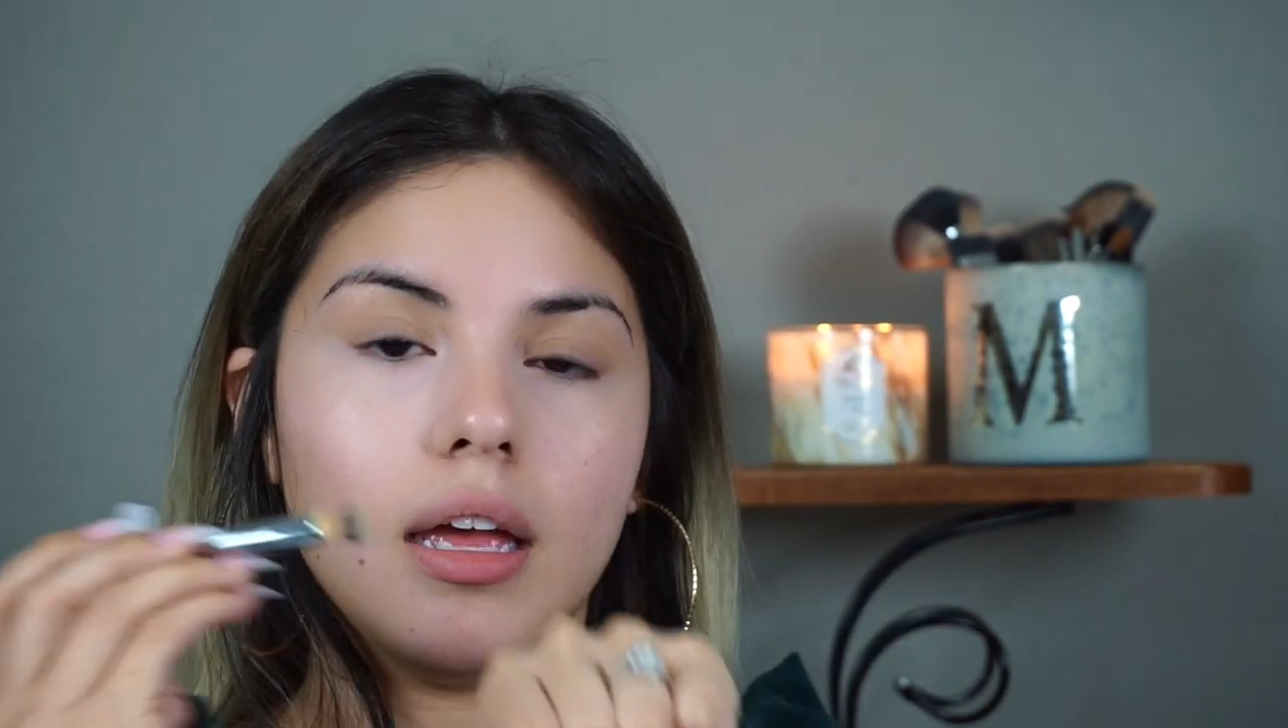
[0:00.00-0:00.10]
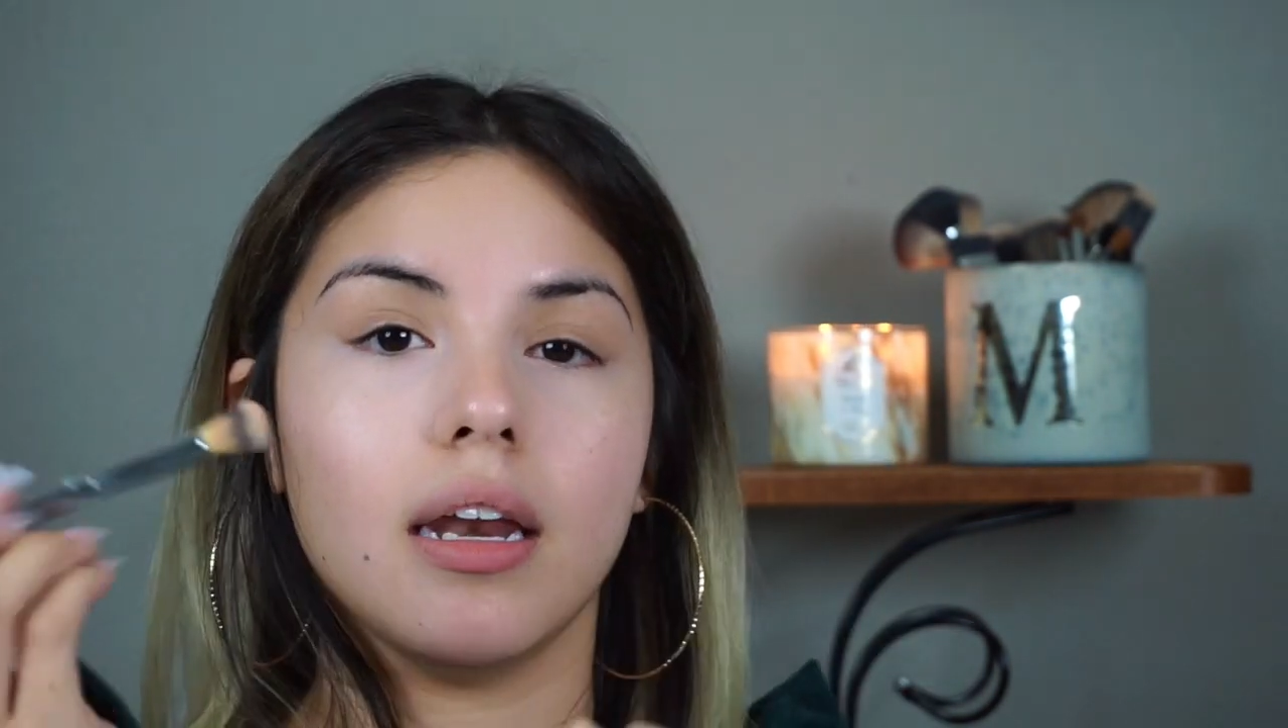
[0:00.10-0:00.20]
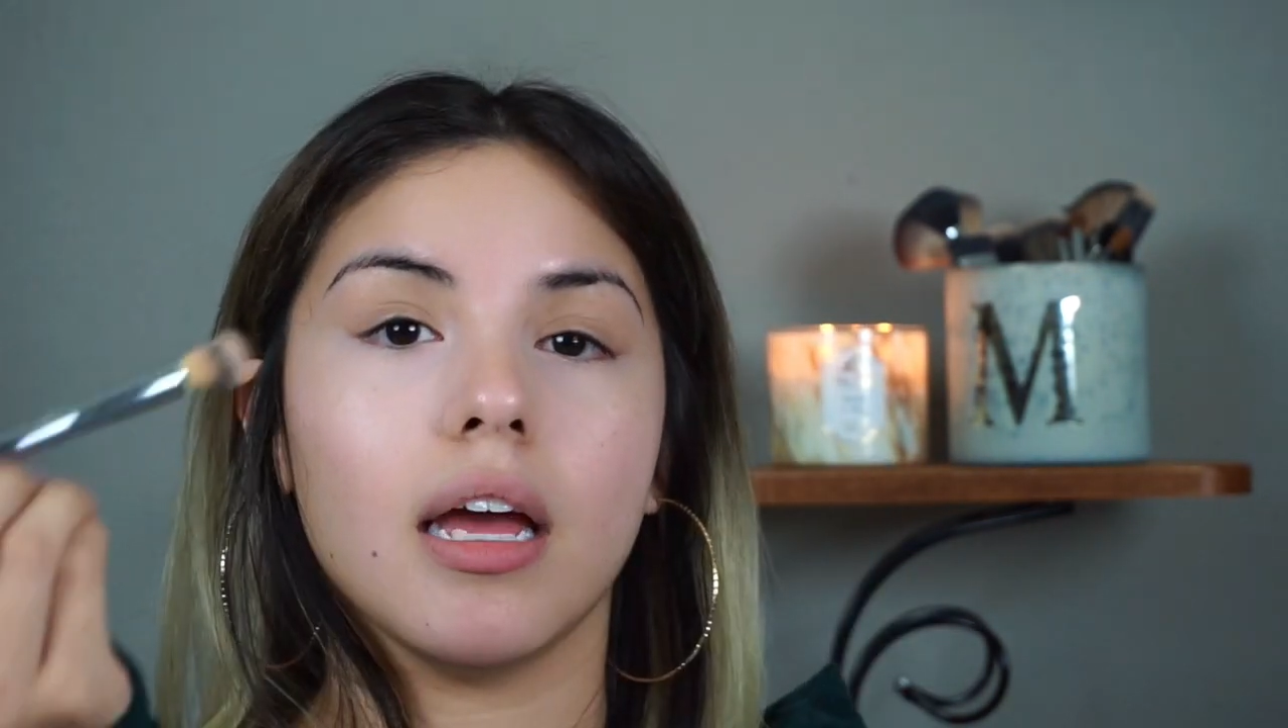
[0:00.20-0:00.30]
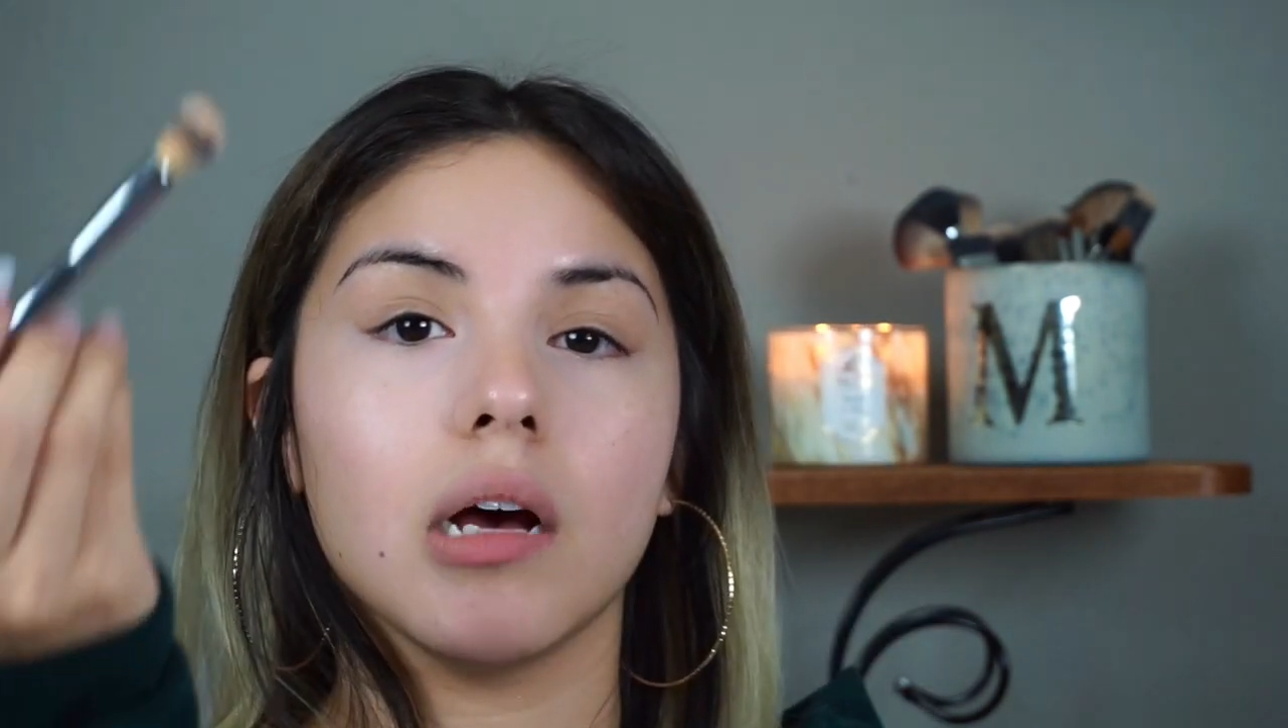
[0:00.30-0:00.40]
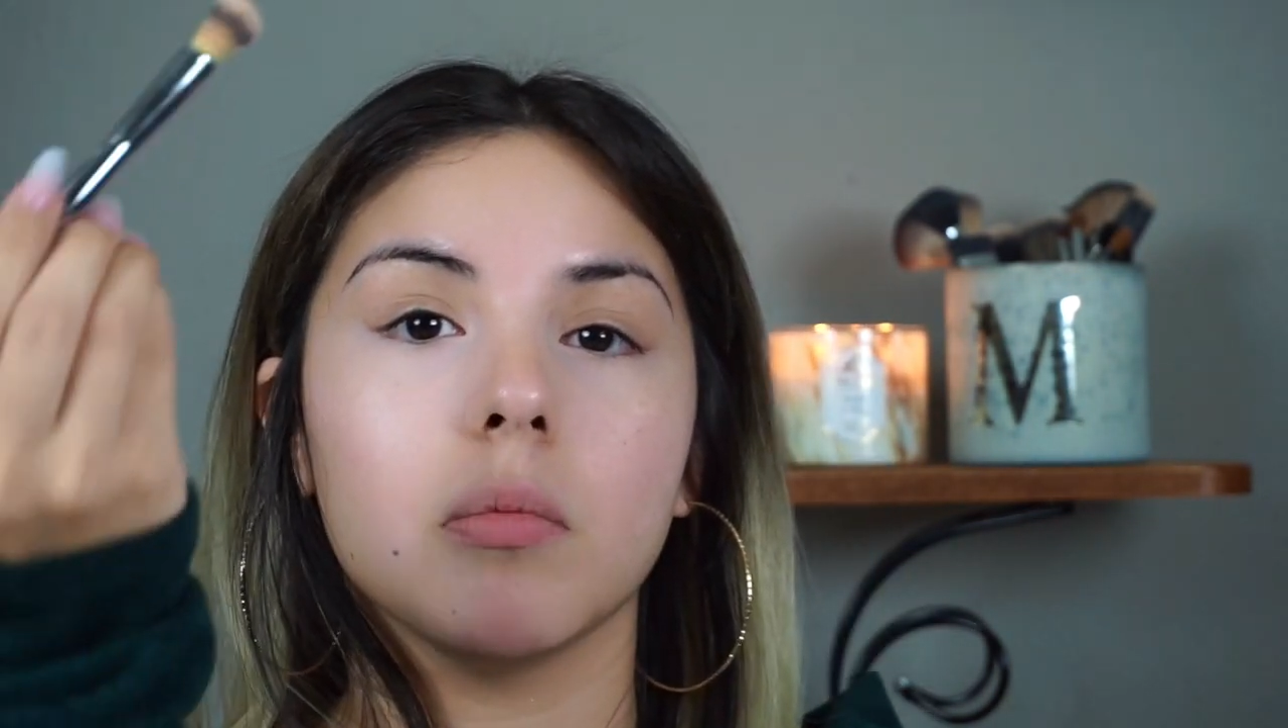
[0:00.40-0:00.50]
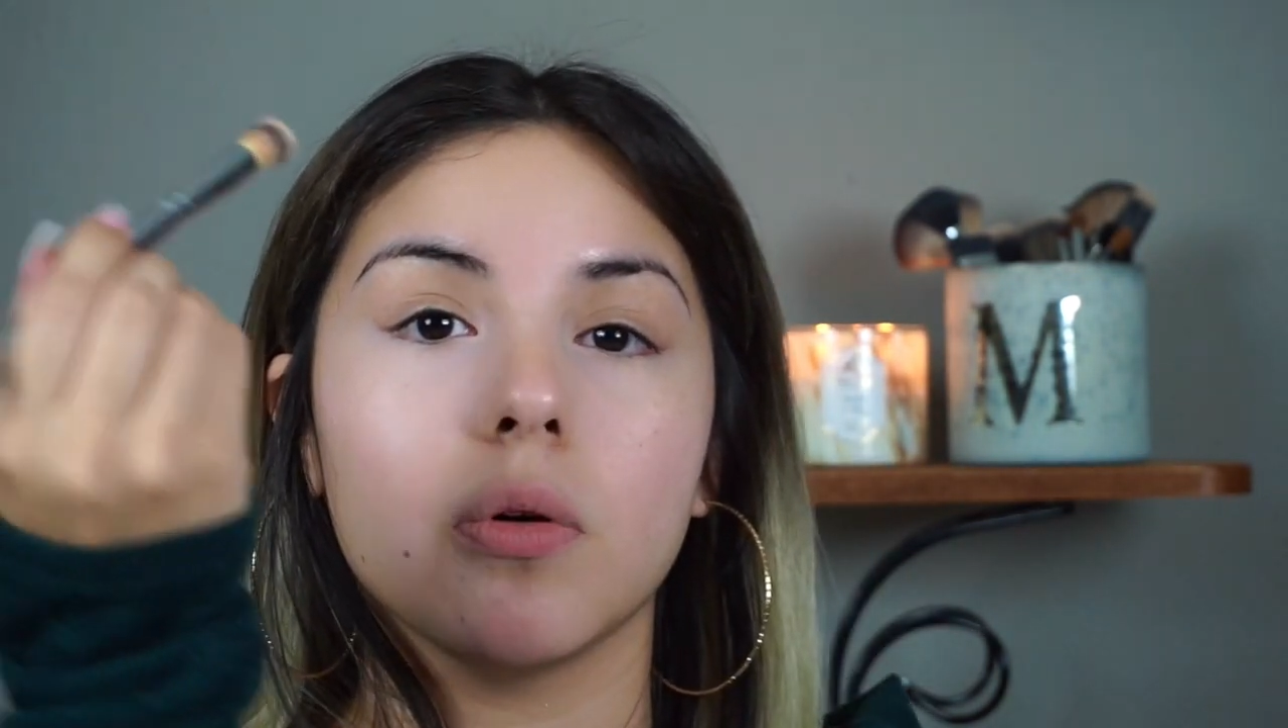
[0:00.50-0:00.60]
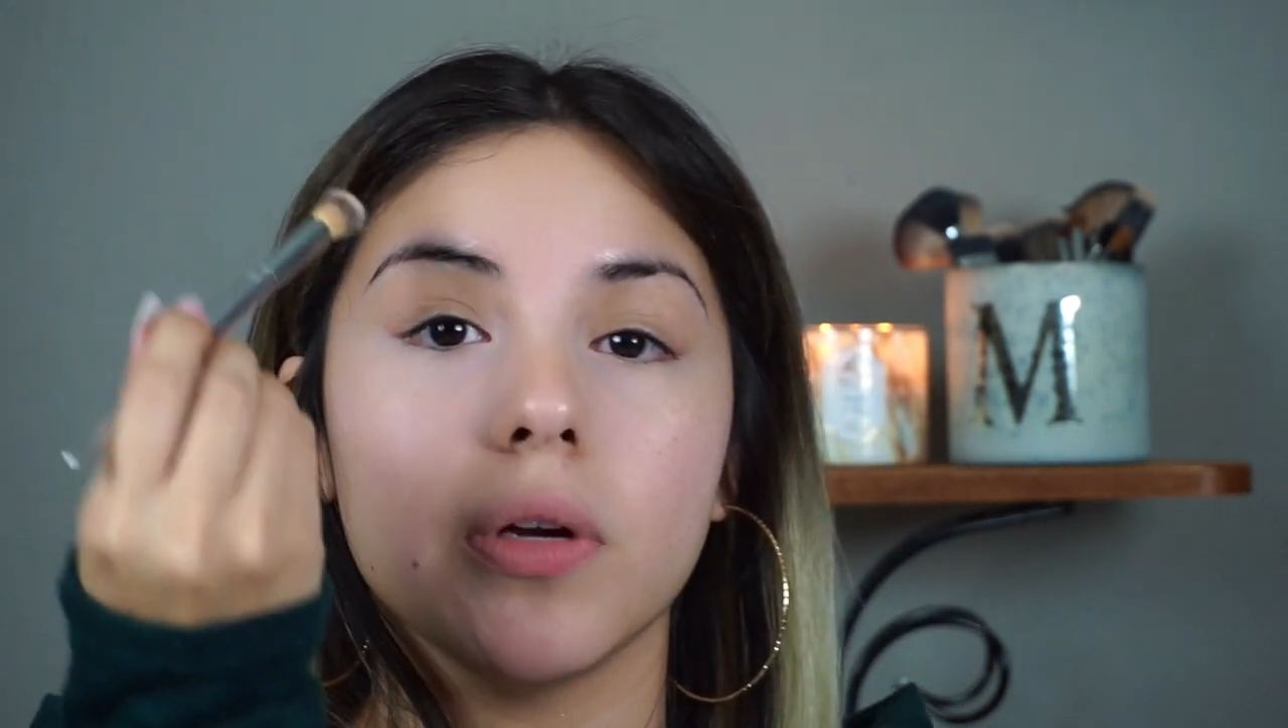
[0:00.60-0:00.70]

and now I'm